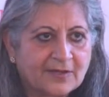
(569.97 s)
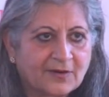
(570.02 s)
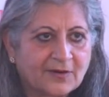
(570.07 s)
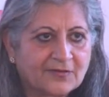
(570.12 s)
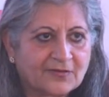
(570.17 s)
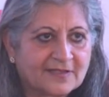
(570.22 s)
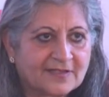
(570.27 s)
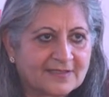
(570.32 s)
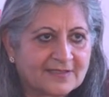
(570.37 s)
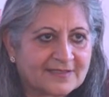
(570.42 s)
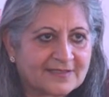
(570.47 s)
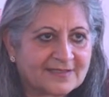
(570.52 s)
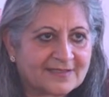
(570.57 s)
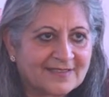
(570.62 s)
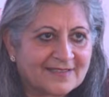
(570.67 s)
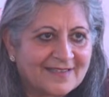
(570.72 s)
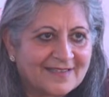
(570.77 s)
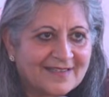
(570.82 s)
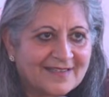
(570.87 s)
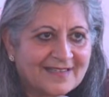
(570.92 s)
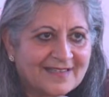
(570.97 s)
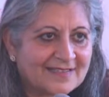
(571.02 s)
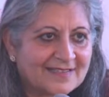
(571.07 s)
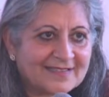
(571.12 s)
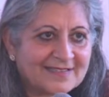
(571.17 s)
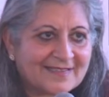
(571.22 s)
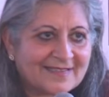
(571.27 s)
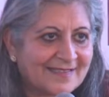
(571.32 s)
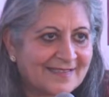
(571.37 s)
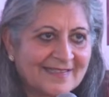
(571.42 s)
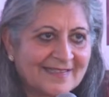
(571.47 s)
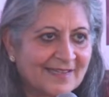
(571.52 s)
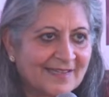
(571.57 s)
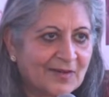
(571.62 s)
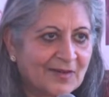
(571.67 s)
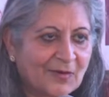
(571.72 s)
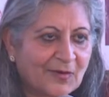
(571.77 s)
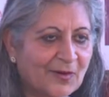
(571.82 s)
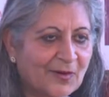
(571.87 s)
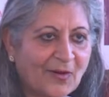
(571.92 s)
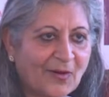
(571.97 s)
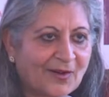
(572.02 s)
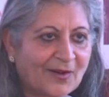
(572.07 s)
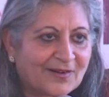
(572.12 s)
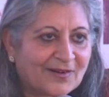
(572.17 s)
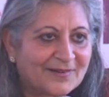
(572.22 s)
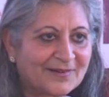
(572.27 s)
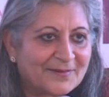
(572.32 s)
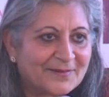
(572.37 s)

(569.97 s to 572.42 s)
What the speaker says: of this. Is it clear or not?